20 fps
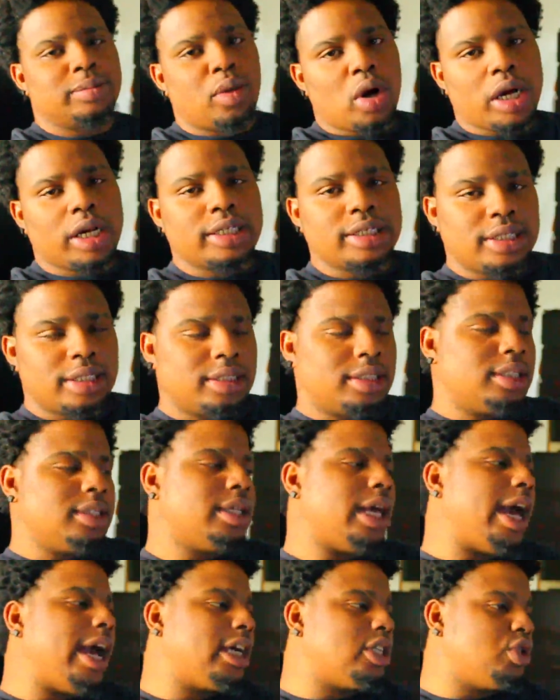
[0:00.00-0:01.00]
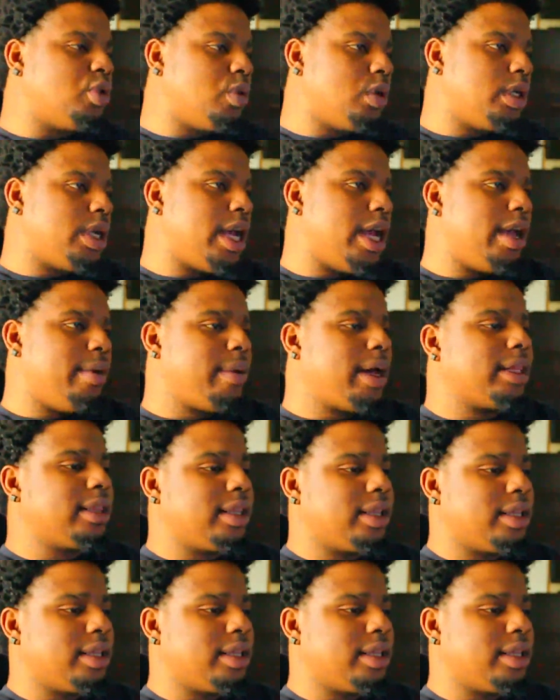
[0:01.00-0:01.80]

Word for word: Marcus is his actual name.